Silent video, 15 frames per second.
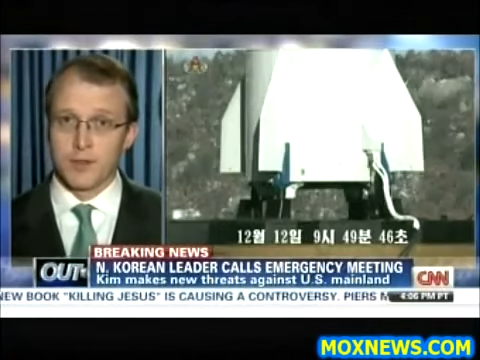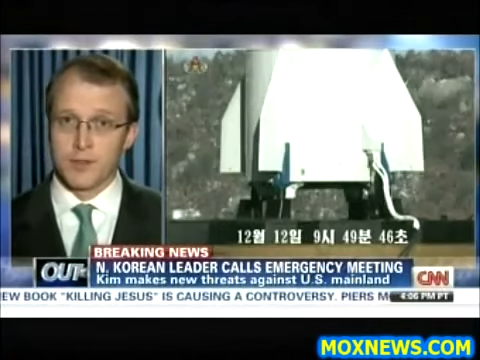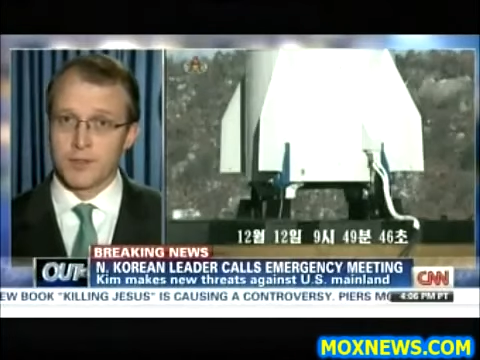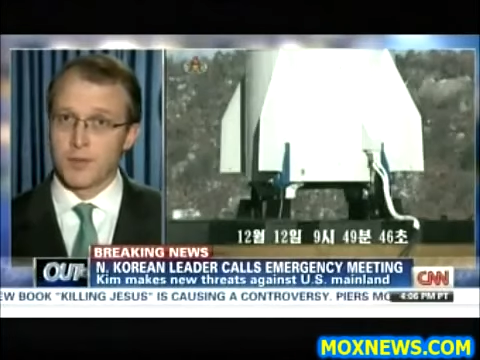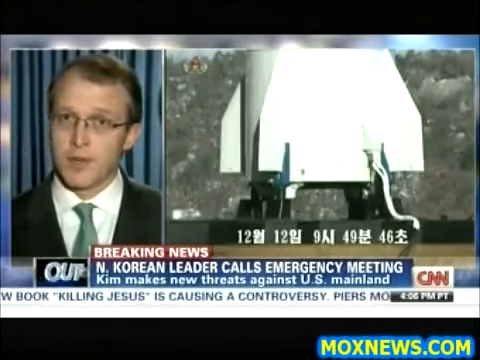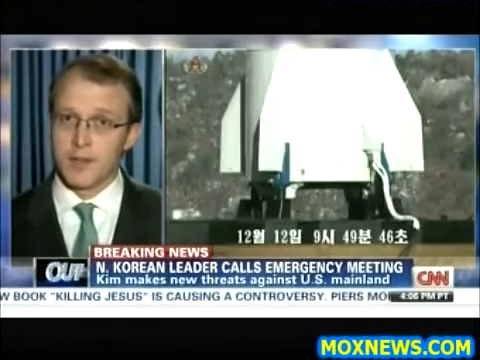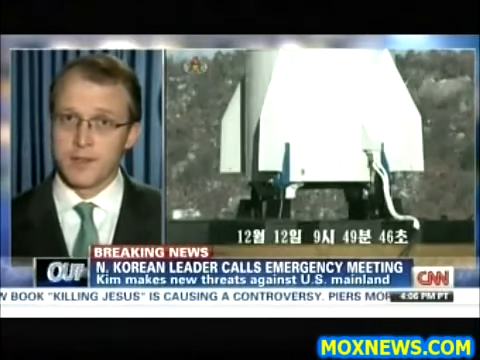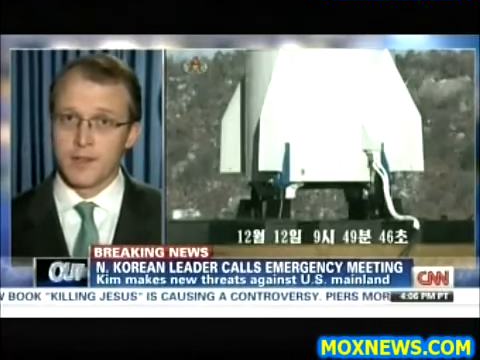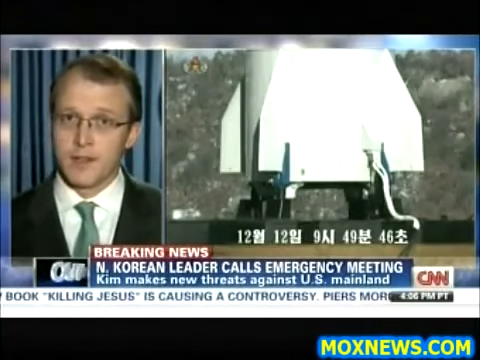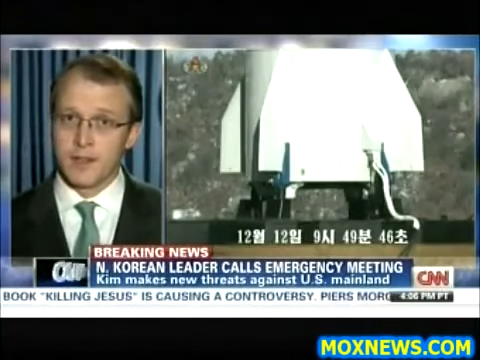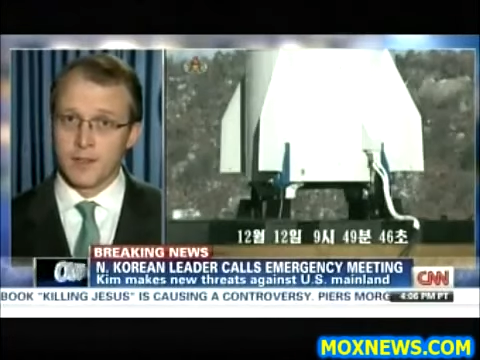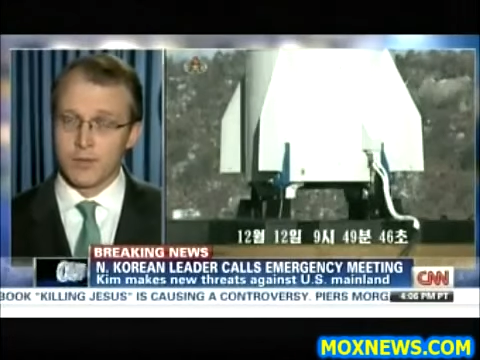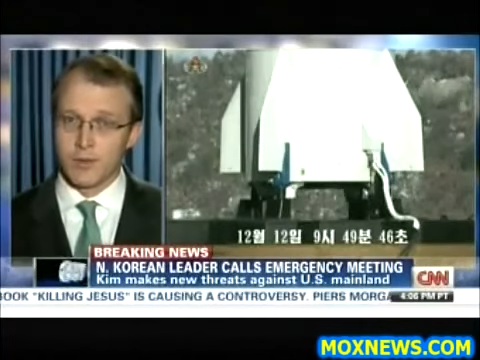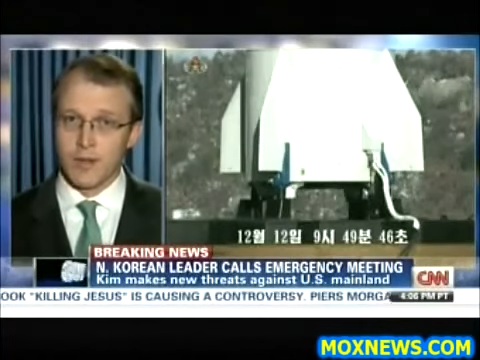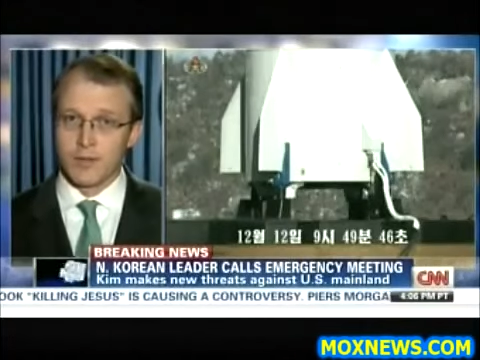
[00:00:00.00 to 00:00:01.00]
to respond to
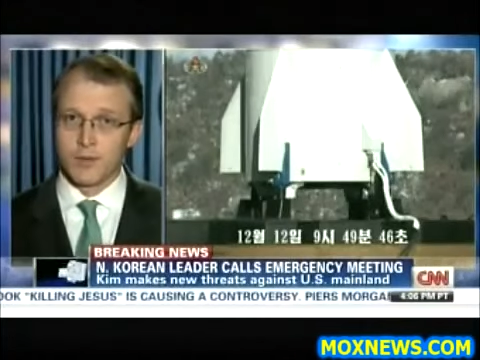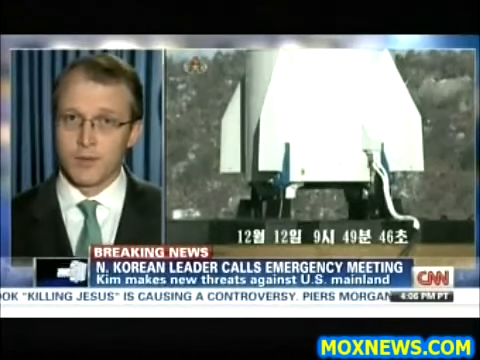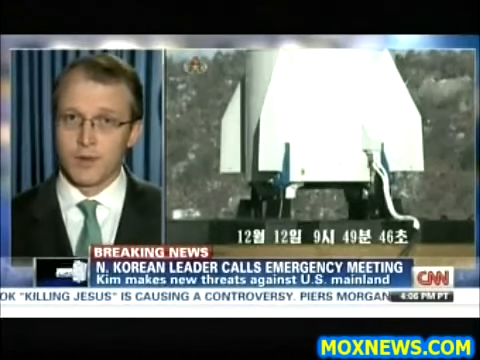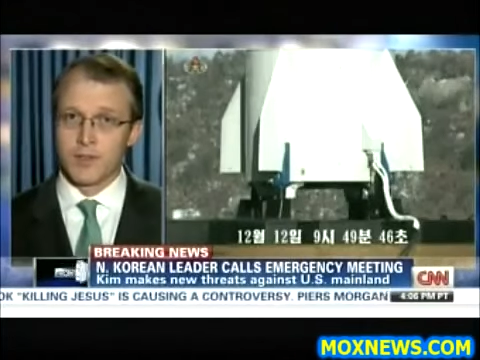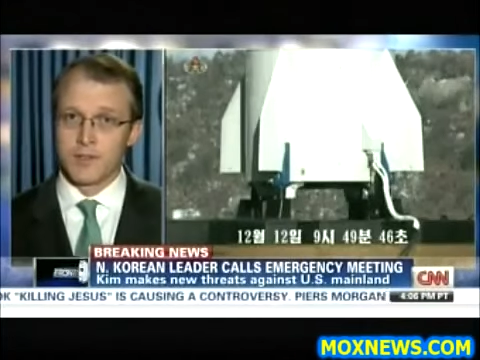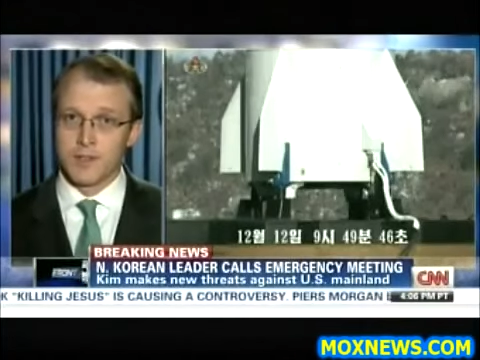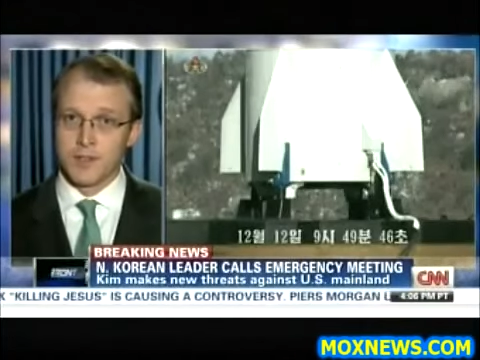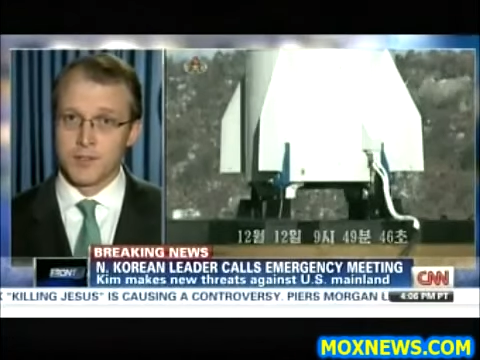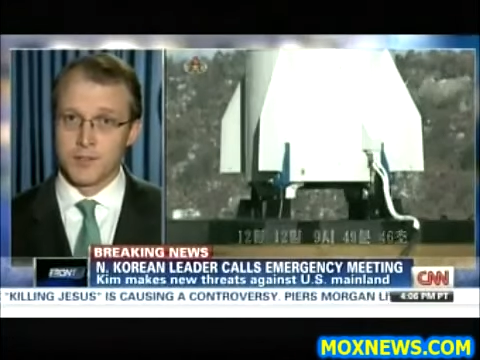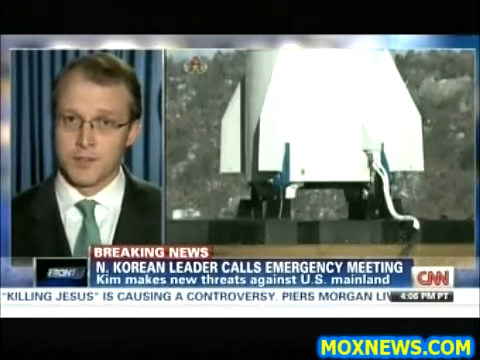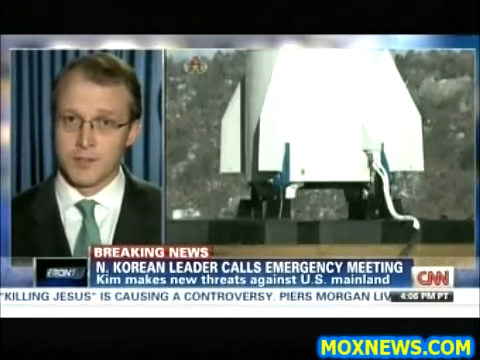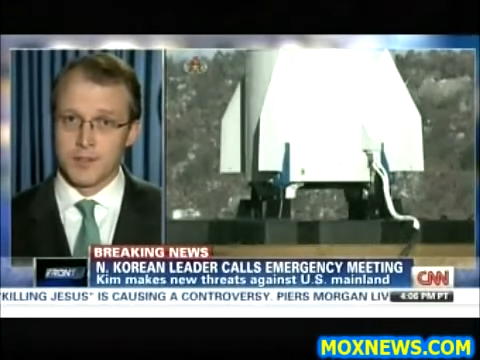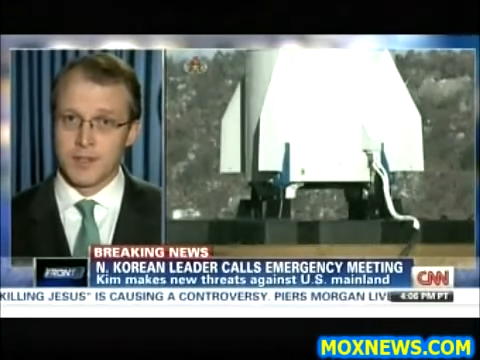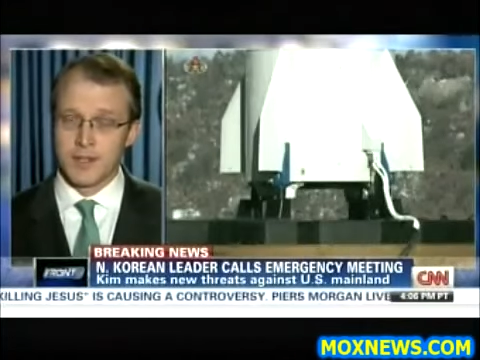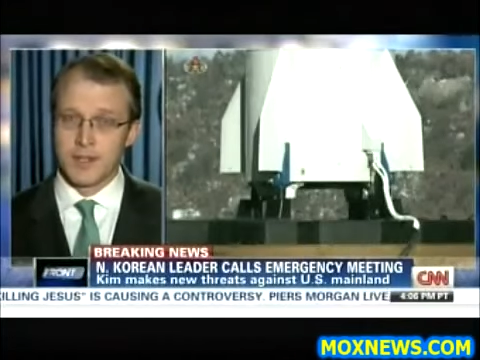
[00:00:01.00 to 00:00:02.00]
any threat or
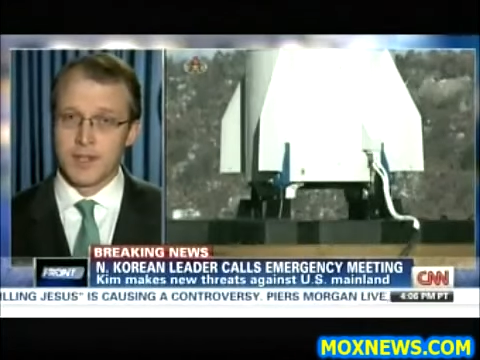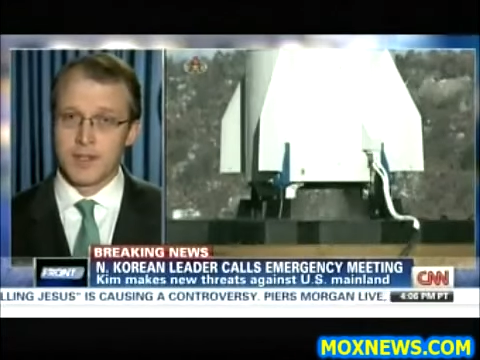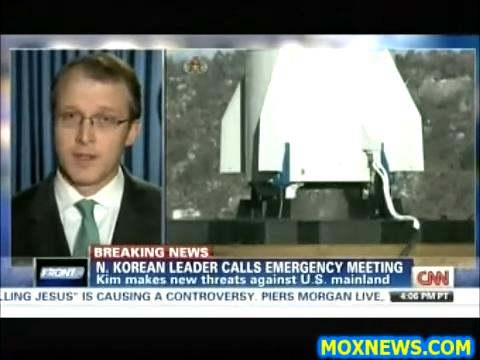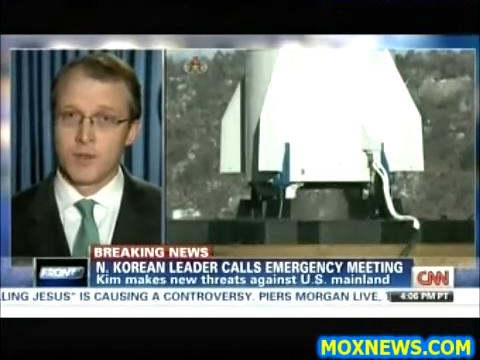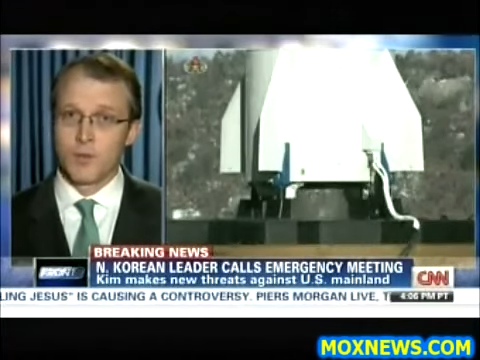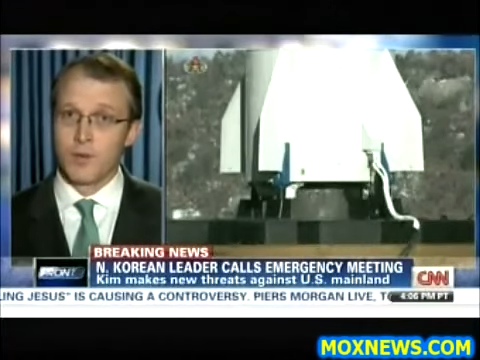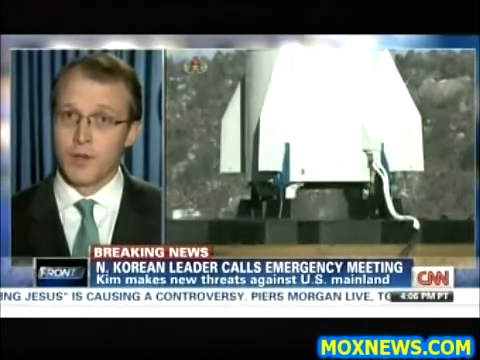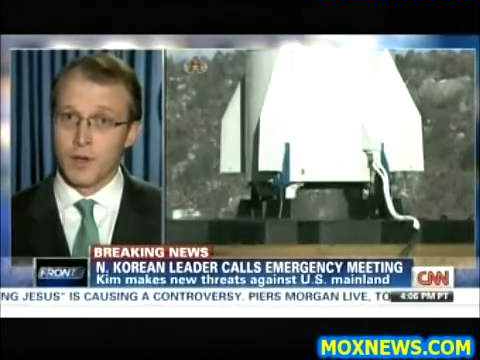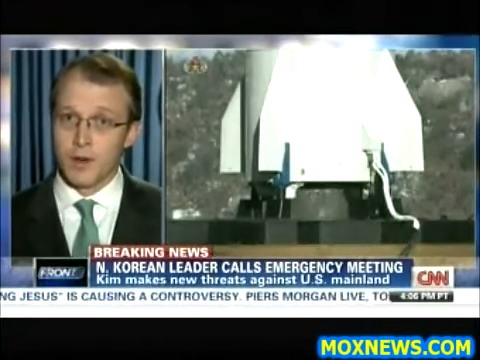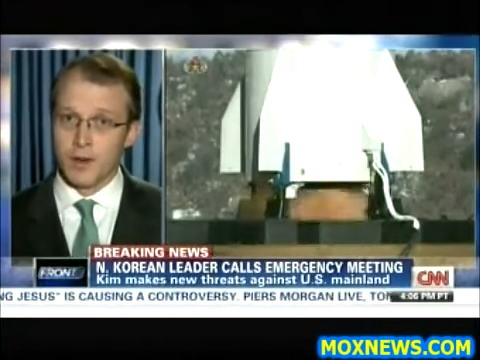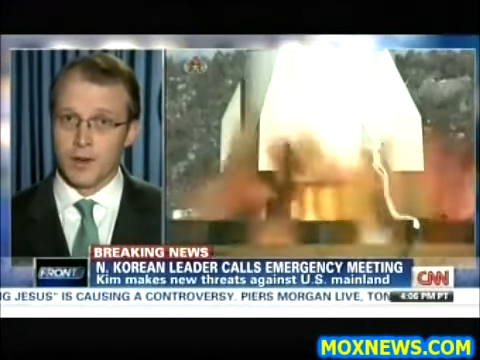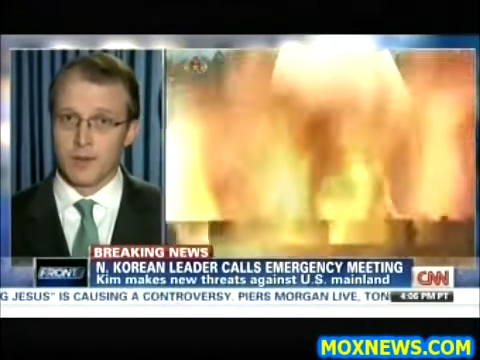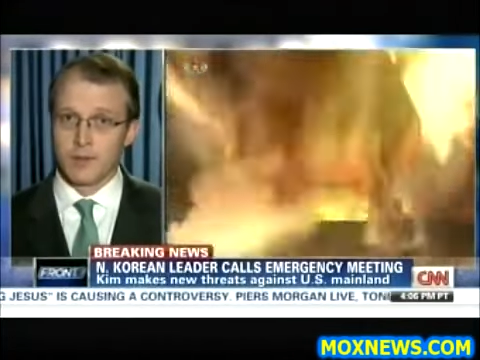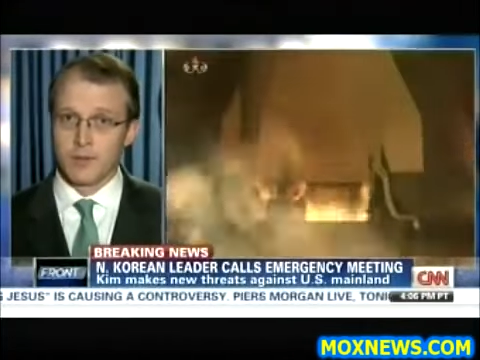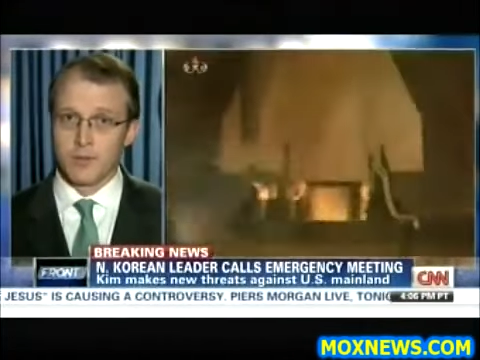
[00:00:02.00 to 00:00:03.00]
contingency. We
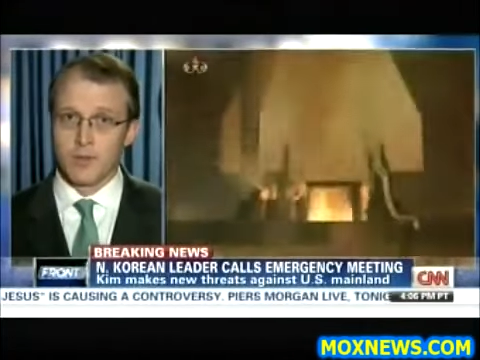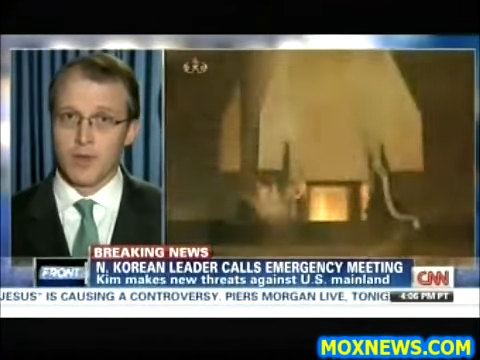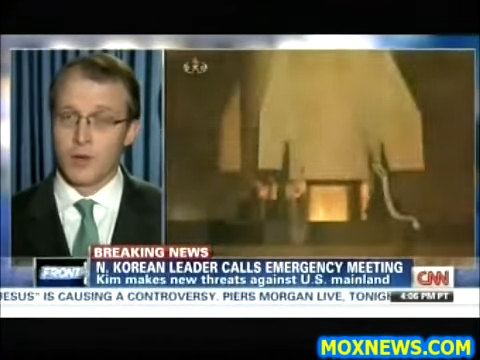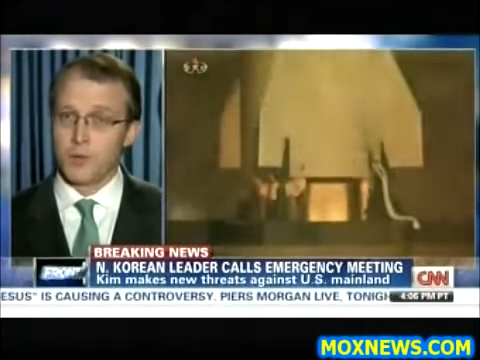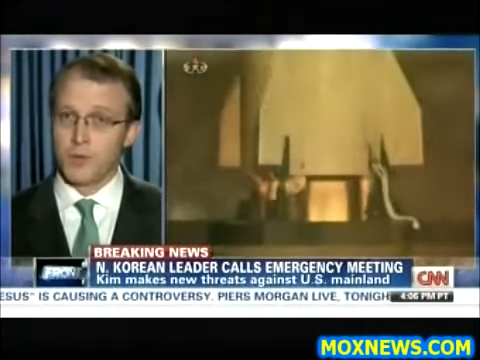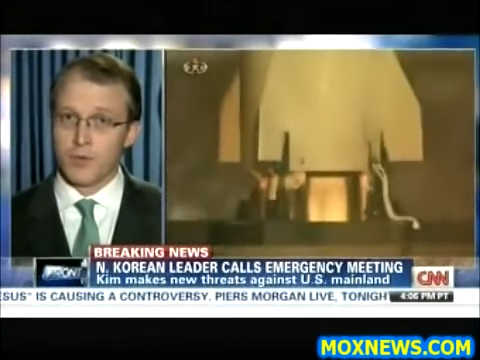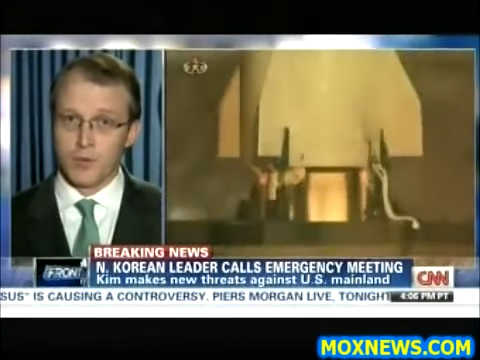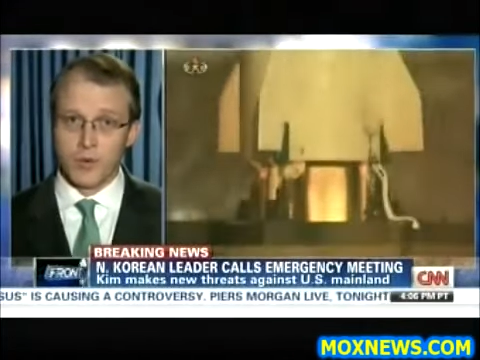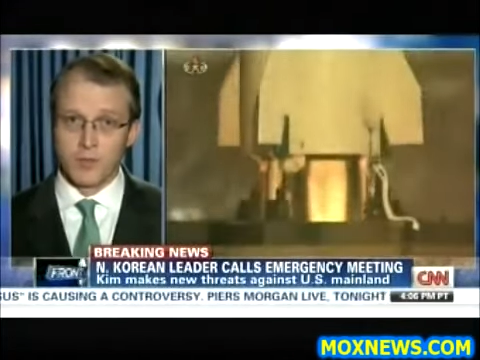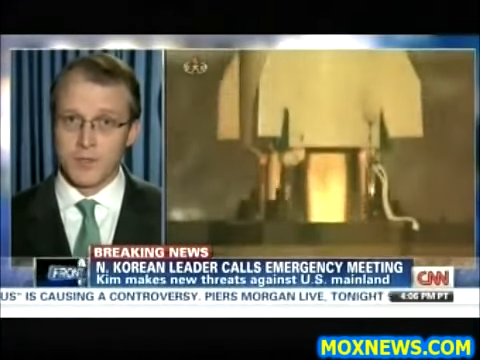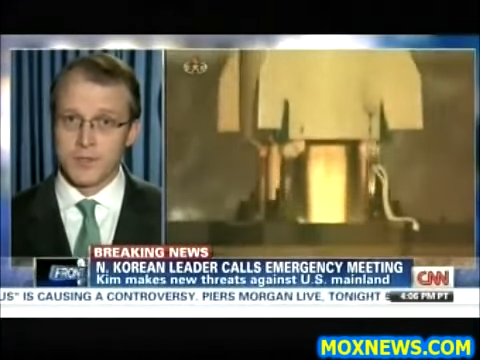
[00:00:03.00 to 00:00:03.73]
are. We hope to avoid